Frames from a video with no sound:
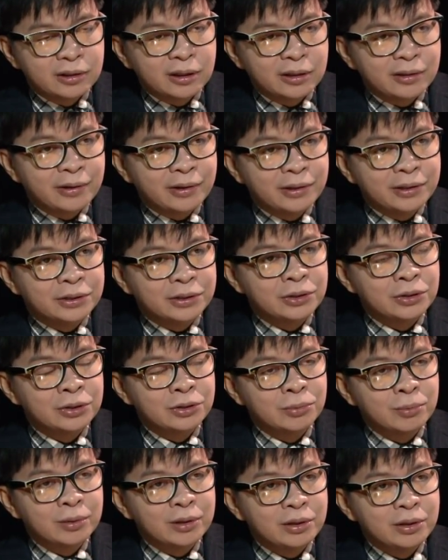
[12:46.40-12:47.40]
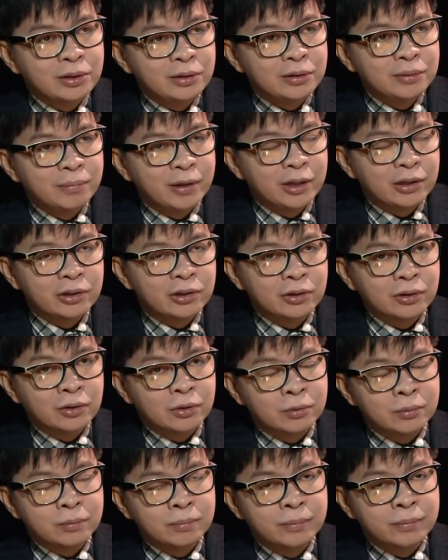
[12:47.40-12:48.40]
The trees, usually Better
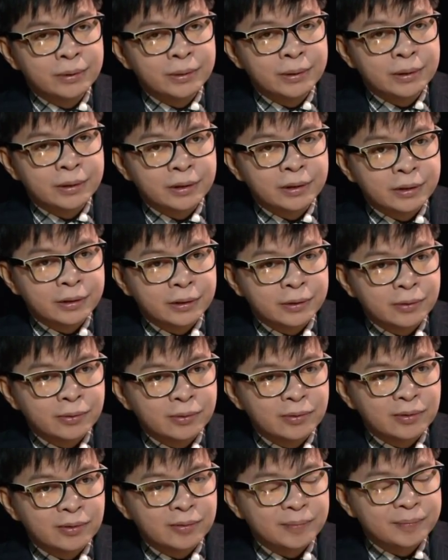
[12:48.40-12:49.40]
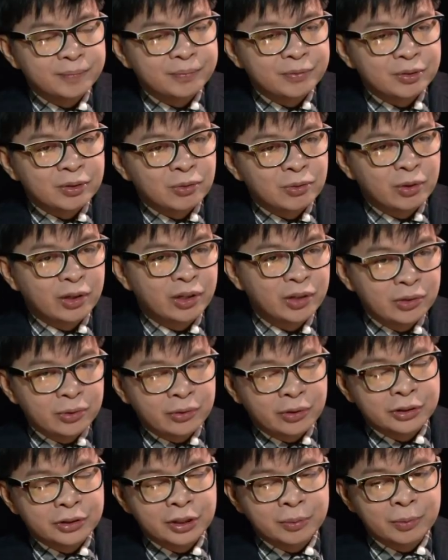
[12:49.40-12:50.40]
Globe, wherein you
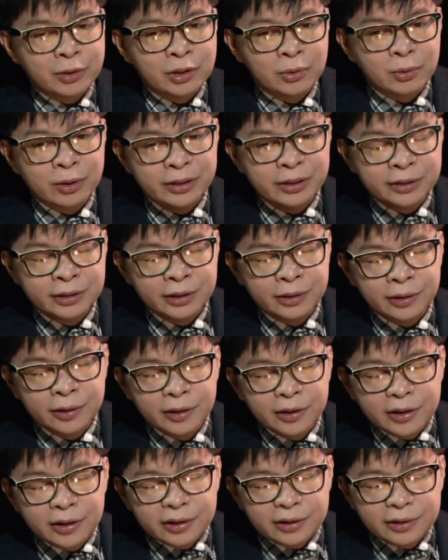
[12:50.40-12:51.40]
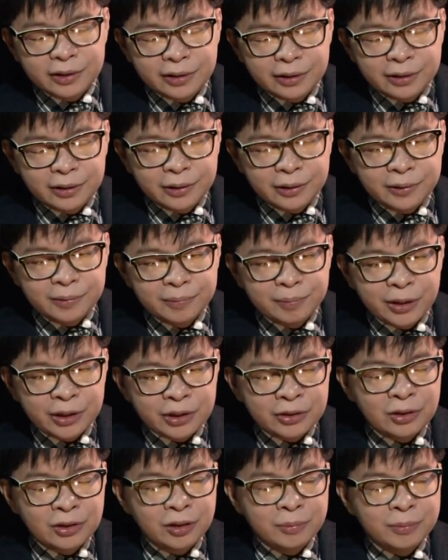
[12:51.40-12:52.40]
receive your awards, that the
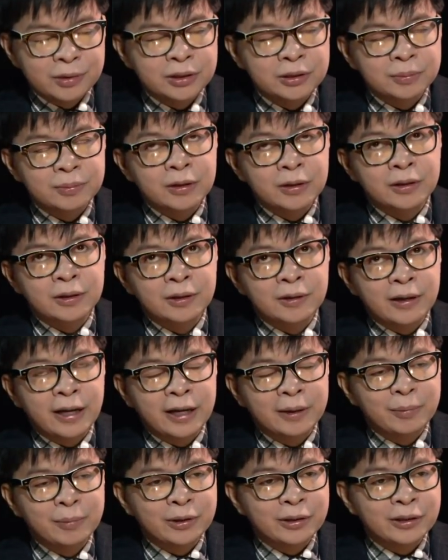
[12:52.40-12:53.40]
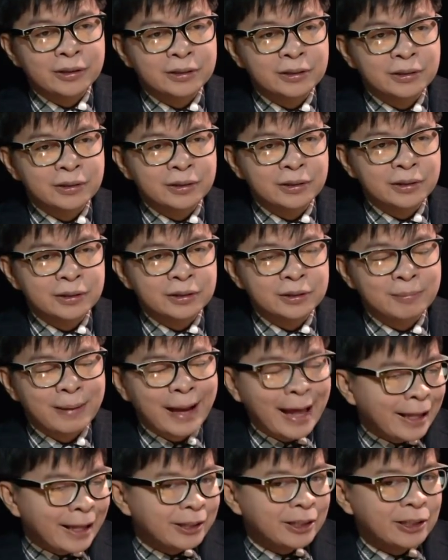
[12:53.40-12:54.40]
Better Globe's advocacy is
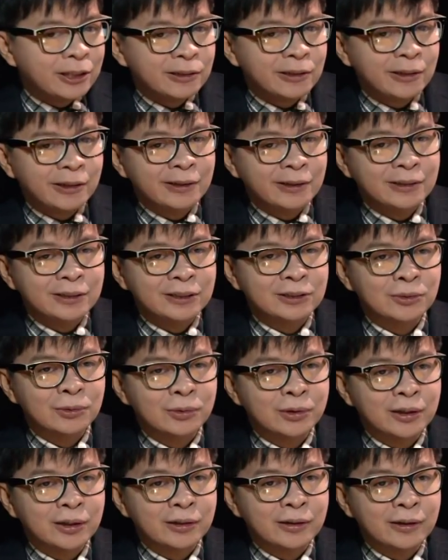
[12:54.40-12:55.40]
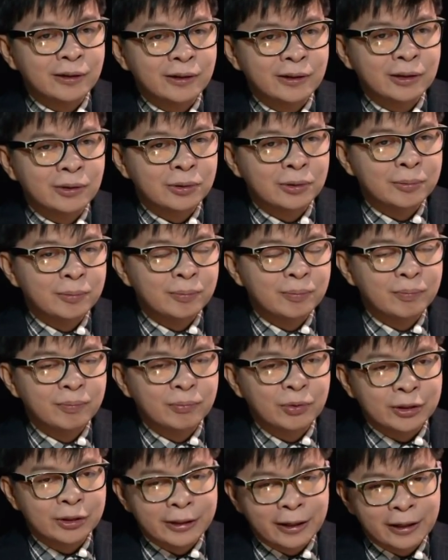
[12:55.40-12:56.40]
planting trees so that it could
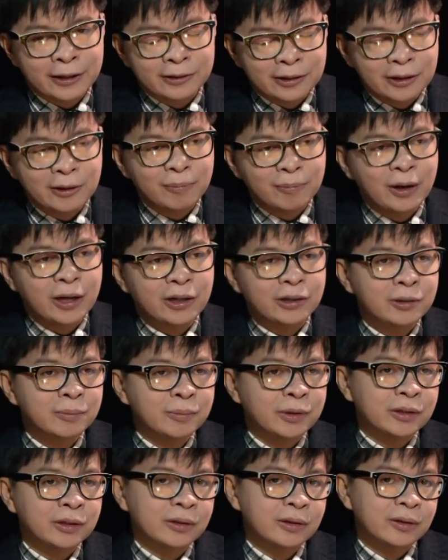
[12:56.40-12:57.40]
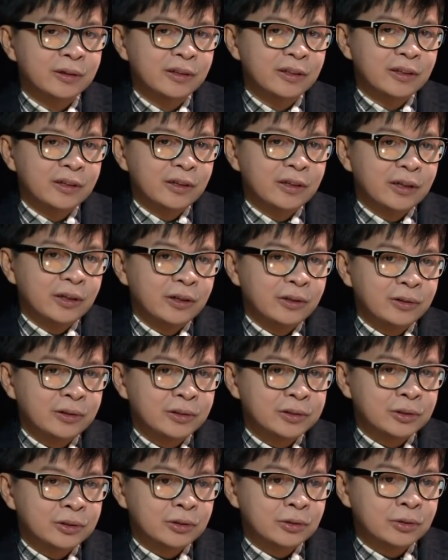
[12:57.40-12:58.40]
protect the environment and
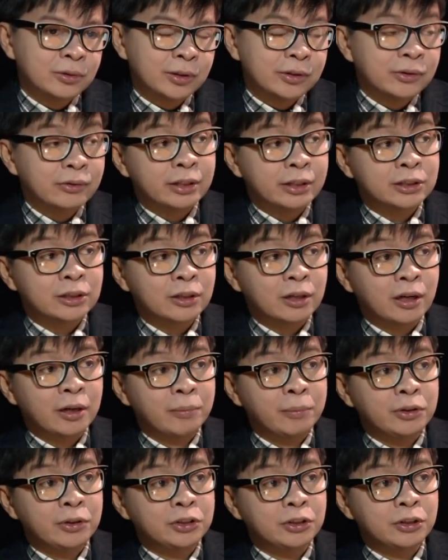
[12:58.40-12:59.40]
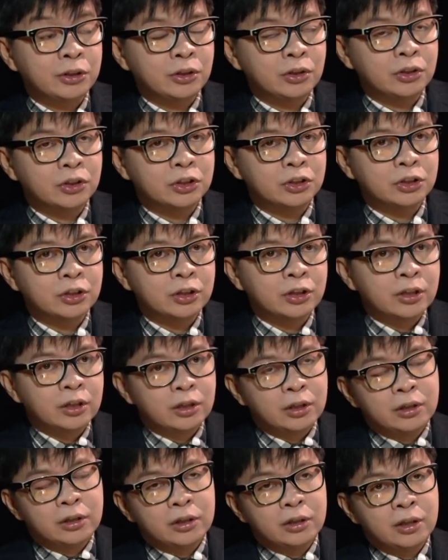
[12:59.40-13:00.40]
also to address climate change.
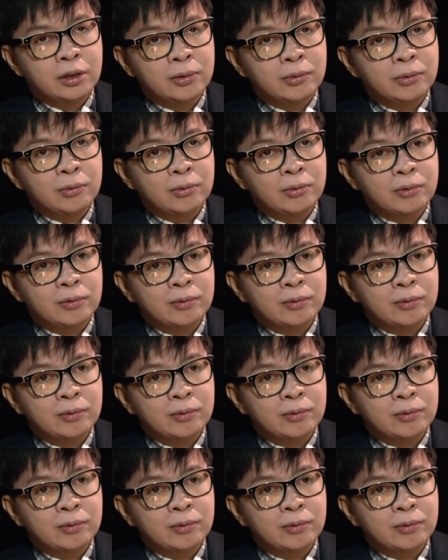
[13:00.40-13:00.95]
Now,